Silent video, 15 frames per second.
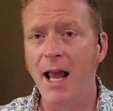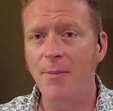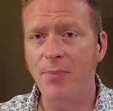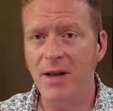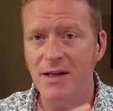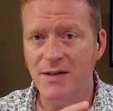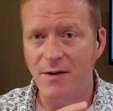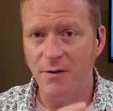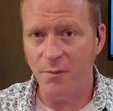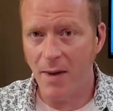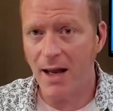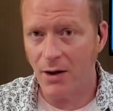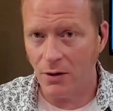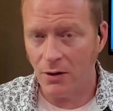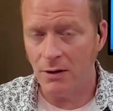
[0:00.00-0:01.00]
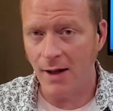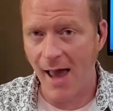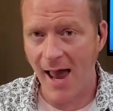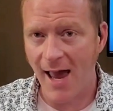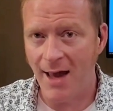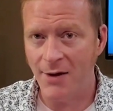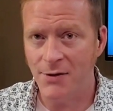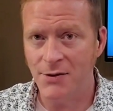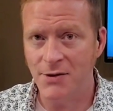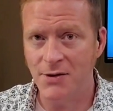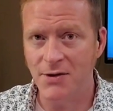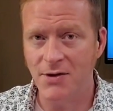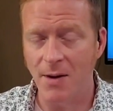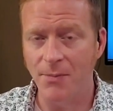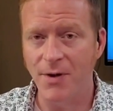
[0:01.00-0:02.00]
a piece of metal as
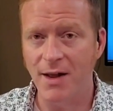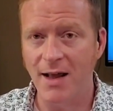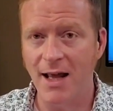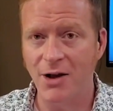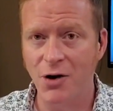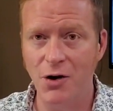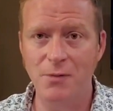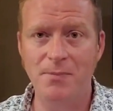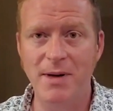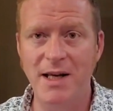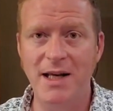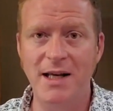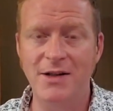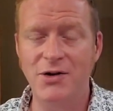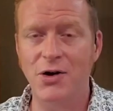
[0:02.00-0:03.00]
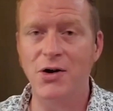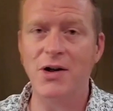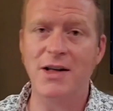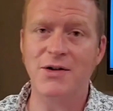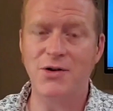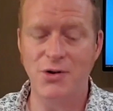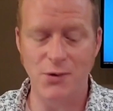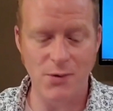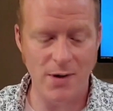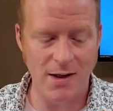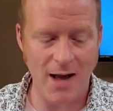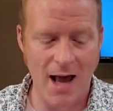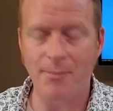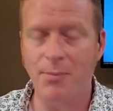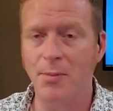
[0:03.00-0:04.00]
something that could be turned into
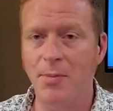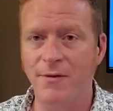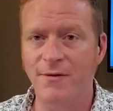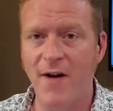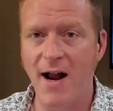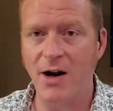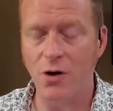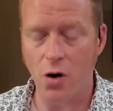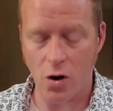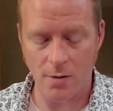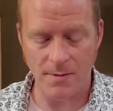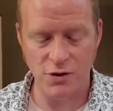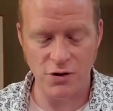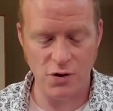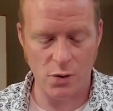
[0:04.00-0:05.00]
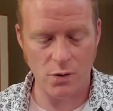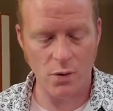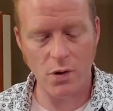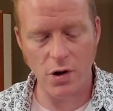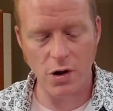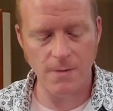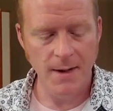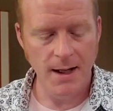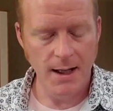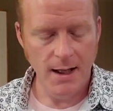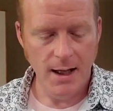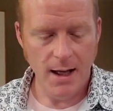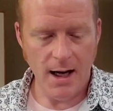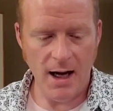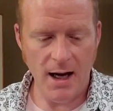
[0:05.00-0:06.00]
an operable firearm in short order.
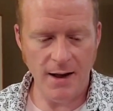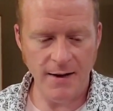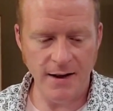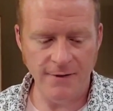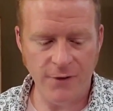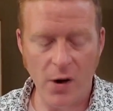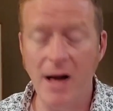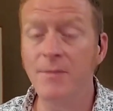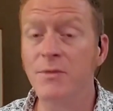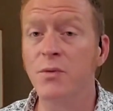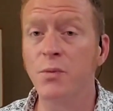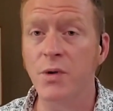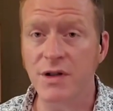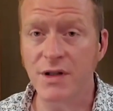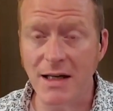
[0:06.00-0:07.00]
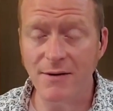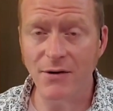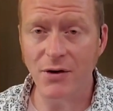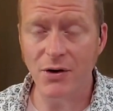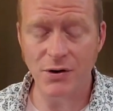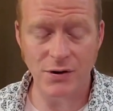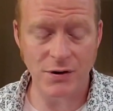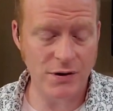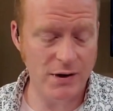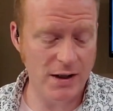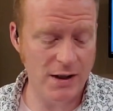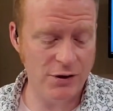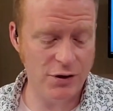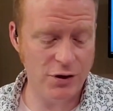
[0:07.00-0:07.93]
On uh, the frames and receivers